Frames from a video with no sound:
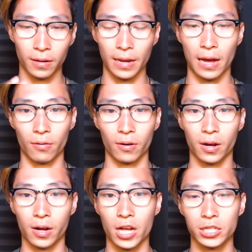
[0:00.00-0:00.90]
Now,
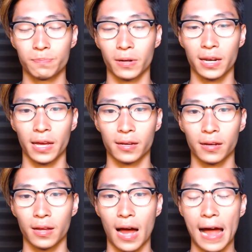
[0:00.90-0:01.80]
cost per click.
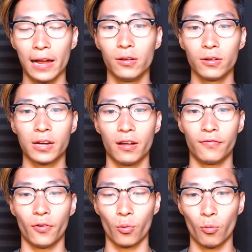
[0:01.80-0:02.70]
I look out
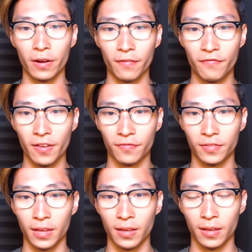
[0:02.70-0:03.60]
for
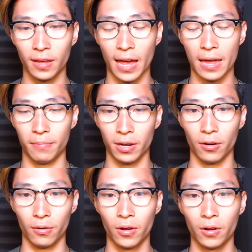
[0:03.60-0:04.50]
$1.50 and
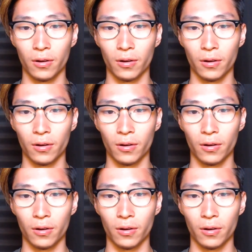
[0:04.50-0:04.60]
below.